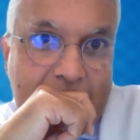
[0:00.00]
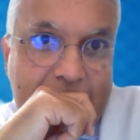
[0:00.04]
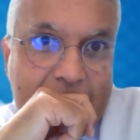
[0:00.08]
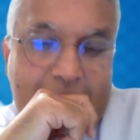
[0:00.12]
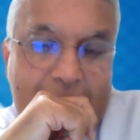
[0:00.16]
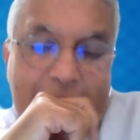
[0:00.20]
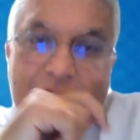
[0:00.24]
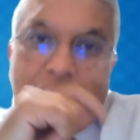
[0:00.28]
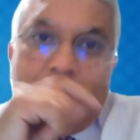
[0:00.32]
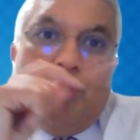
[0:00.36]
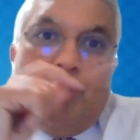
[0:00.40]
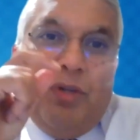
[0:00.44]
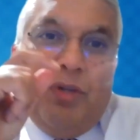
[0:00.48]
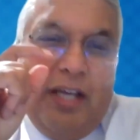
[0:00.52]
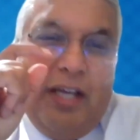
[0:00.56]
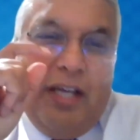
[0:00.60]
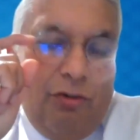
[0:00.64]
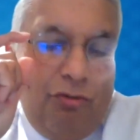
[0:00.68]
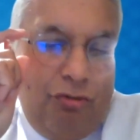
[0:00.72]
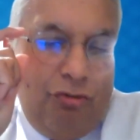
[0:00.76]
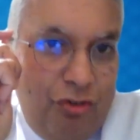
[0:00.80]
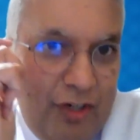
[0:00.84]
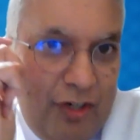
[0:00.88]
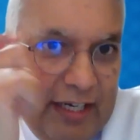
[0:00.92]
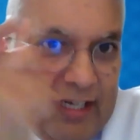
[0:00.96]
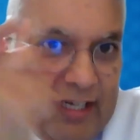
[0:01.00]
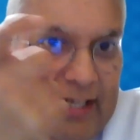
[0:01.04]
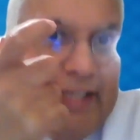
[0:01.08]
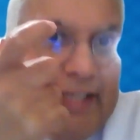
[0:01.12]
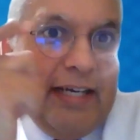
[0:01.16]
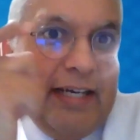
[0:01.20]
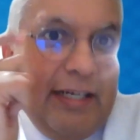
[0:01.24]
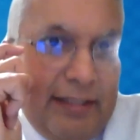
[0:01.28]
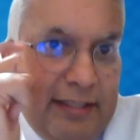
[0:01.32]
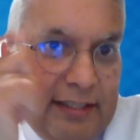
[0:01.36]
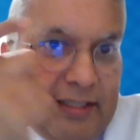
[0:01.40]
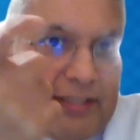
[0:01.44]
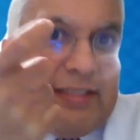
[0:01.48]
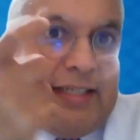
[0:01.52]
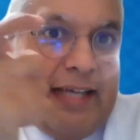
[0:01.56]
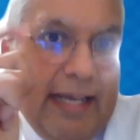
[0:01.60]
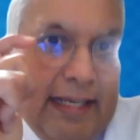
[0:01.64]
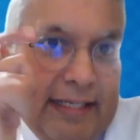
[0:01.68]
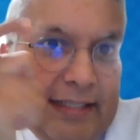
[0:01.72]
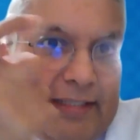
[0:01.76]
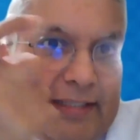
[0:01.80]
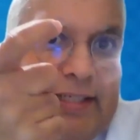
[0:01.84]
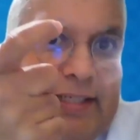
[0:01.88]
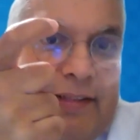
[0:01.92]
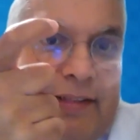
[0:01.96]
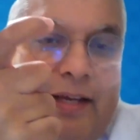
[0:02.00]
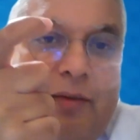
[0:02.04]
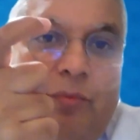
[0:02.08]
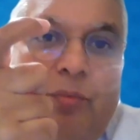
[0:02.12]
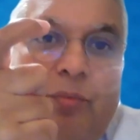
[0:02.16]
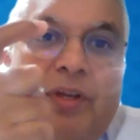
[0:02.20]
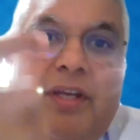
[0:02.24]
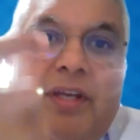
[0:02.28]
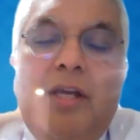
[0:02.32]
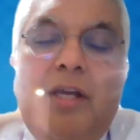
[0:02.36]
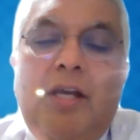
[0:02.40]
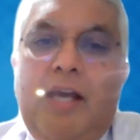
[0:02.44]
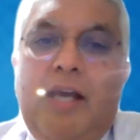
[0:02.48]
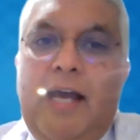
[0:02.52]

So really understanding that we,